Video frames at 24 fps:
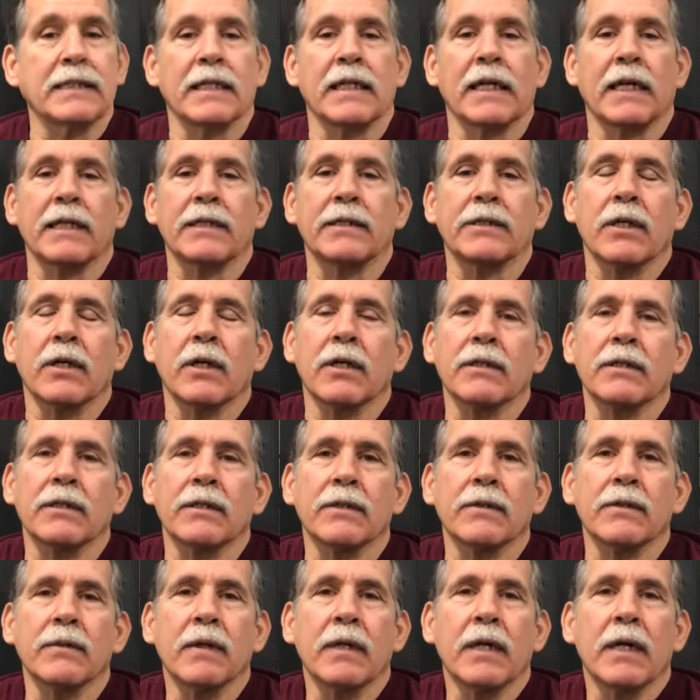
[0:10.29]
that I talk to.
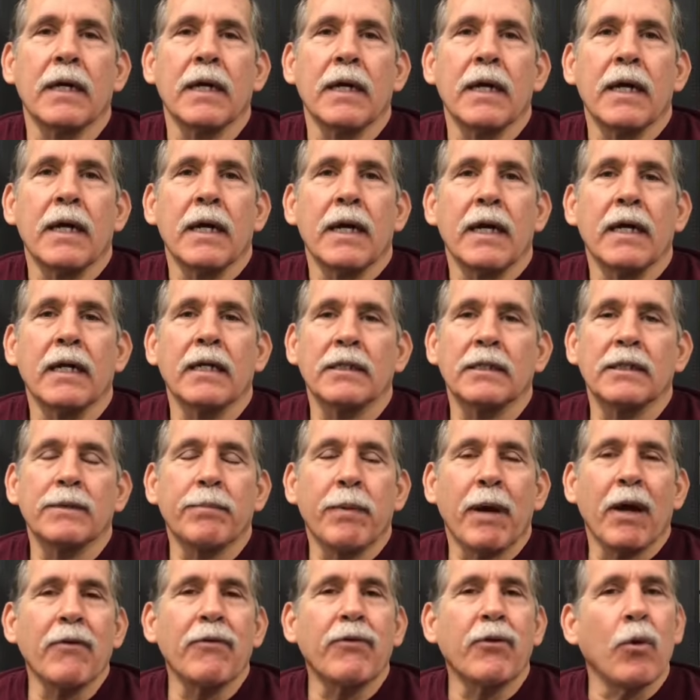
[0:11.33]
And it's
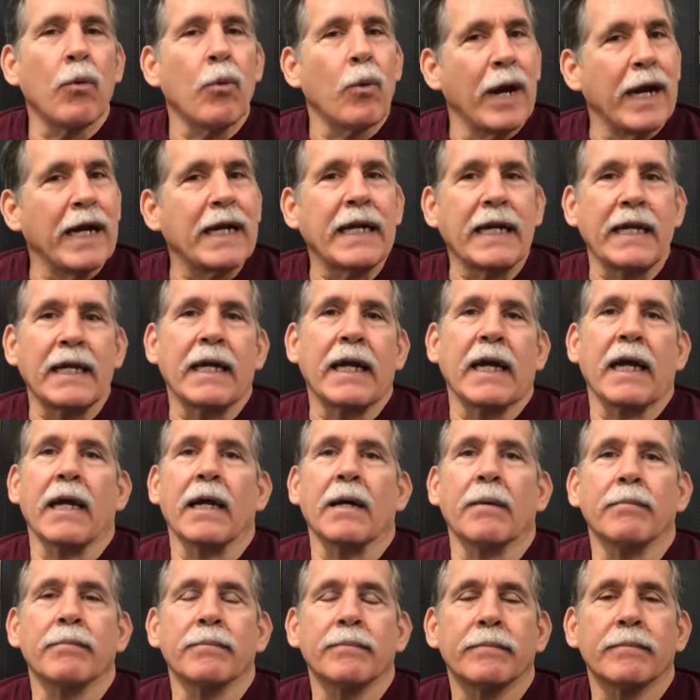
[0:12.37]
about the waiting
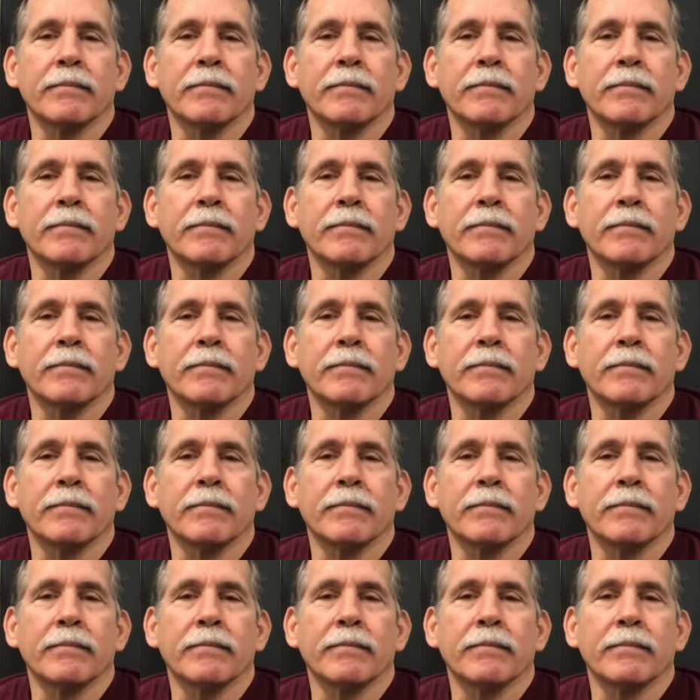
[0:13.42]
game.